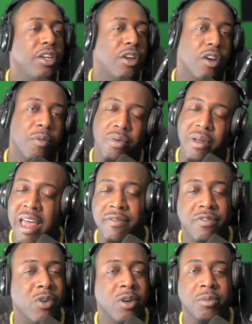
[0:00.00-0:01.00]
your
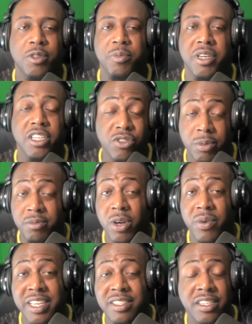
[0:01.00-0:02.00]
platforms, because
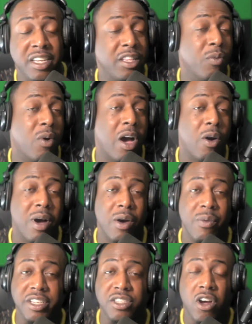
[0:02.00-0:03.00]
crypto is indeed the wild,
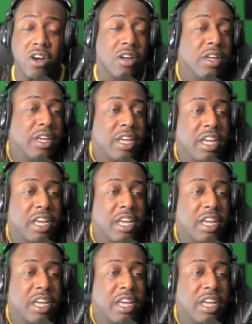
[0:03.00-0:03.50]
wild west, y'all.